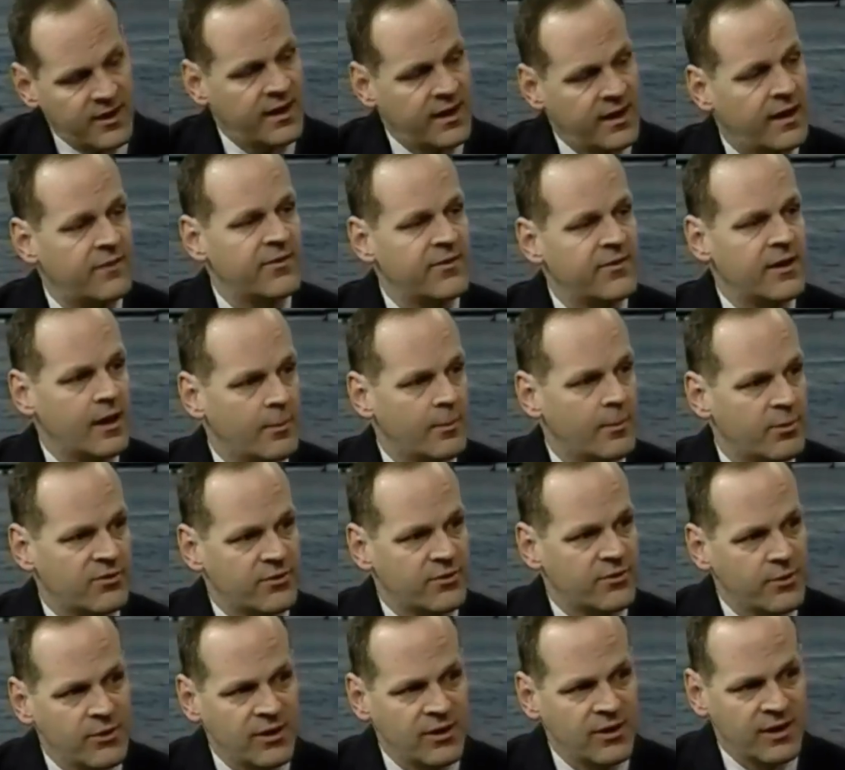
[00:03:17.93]
they have the
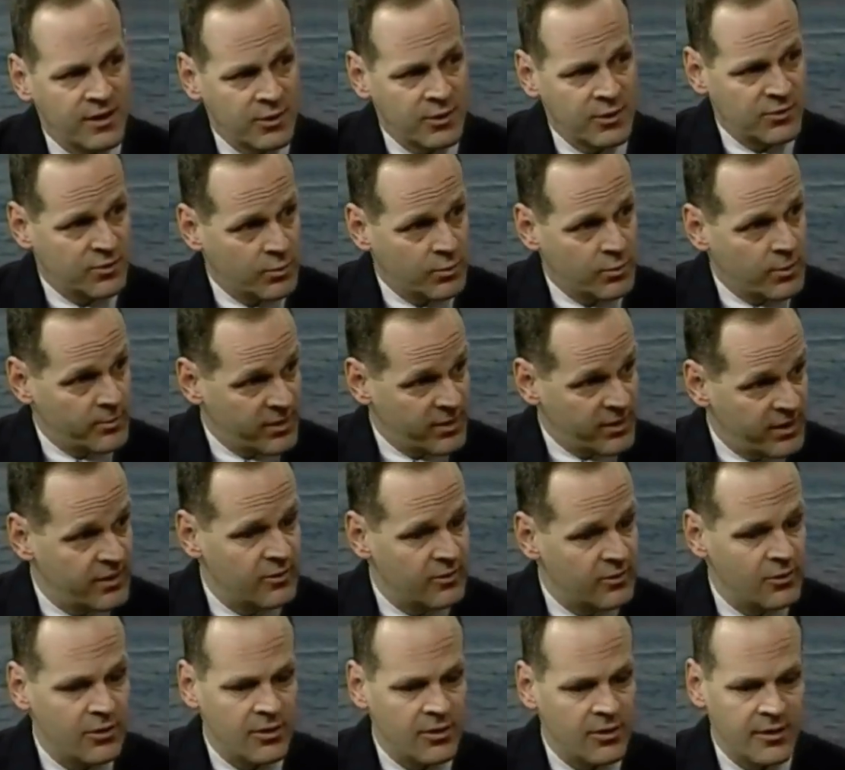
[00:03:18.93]
opportunity to
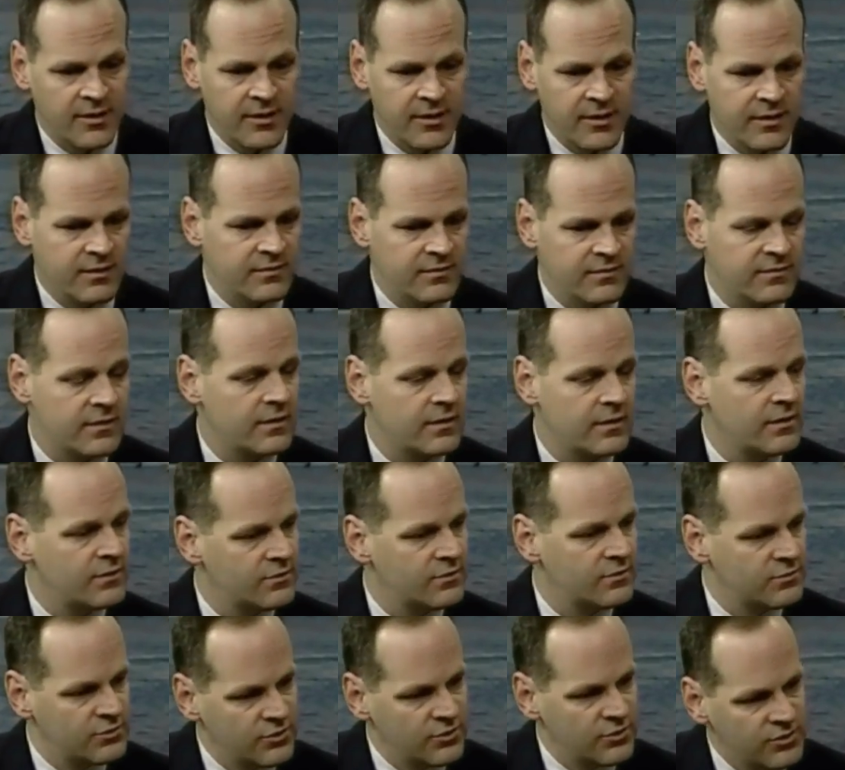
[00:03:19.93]
appeal on is
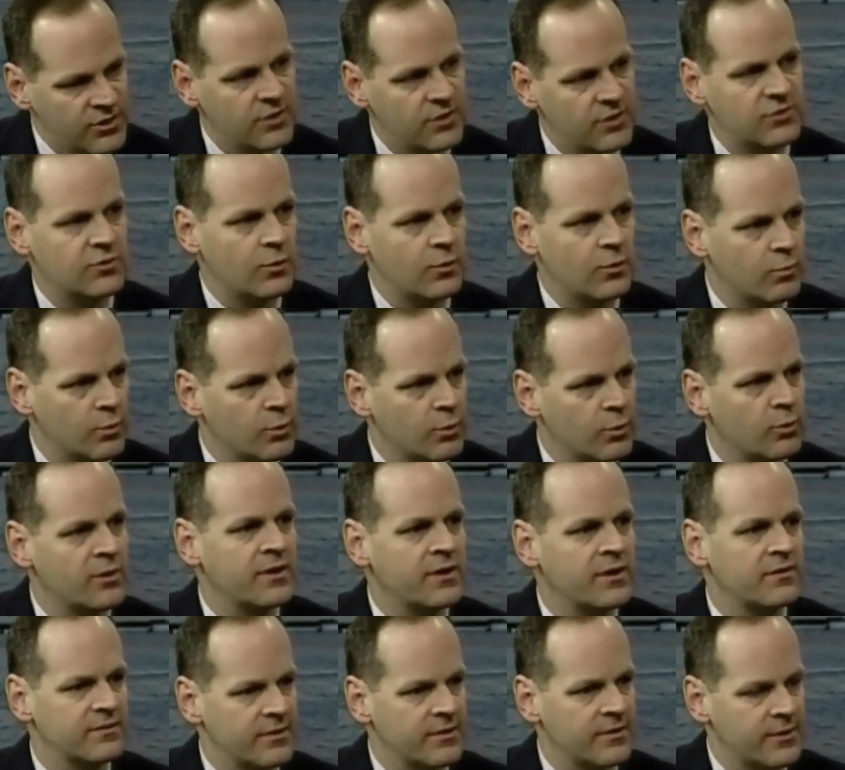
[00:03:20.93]
judicial
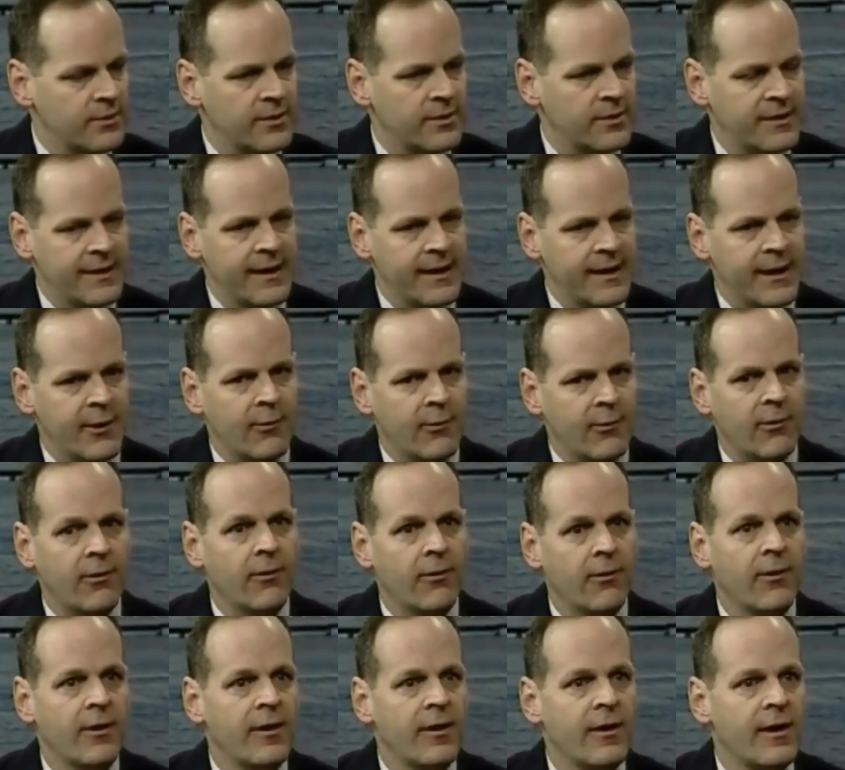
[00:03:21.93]
rulings that are in error.